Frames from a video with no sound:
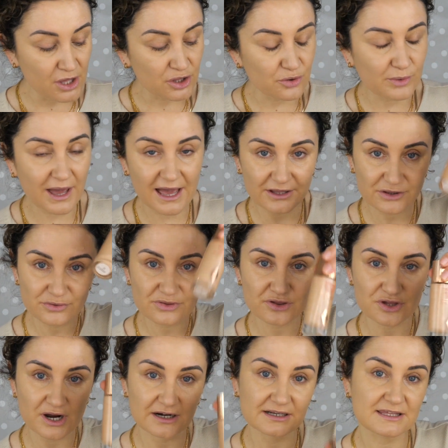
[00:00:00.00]
You can use the
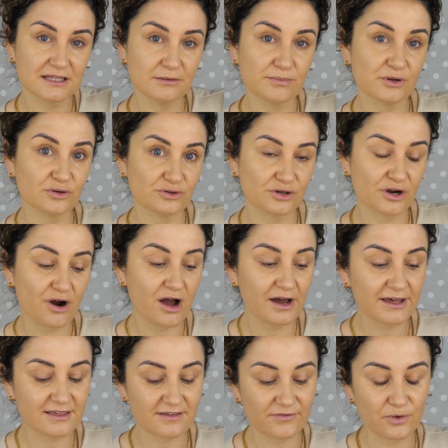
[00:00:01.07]
Charlotte Tilbury under your
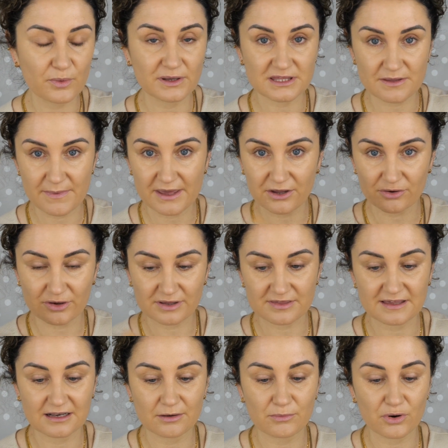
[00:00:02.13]
eyes if you want to make your
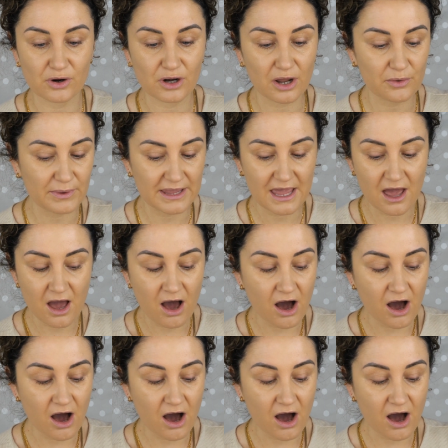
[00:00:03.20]
concealer more glowy.